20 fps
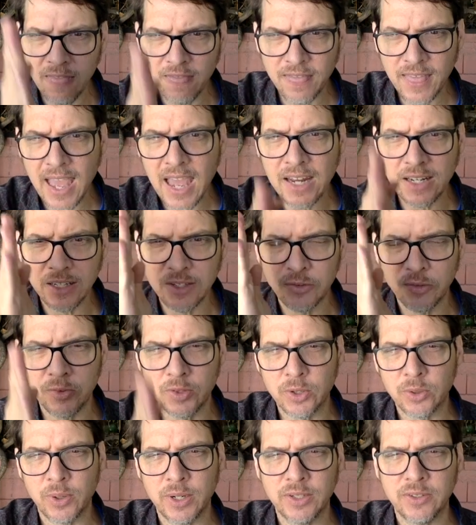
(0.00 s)
That is
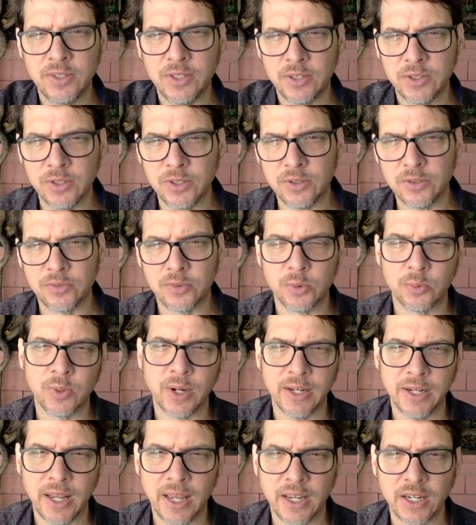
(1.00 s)
the criteria for
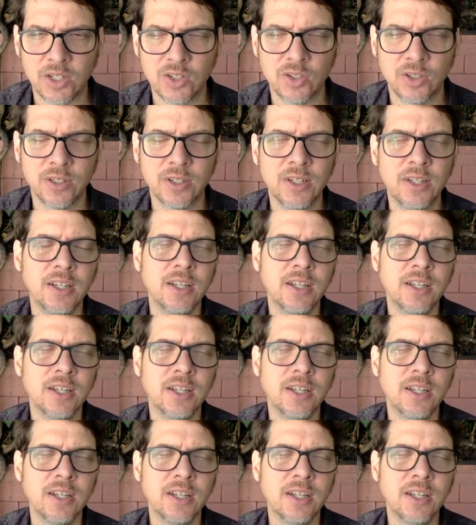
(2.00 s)
right action,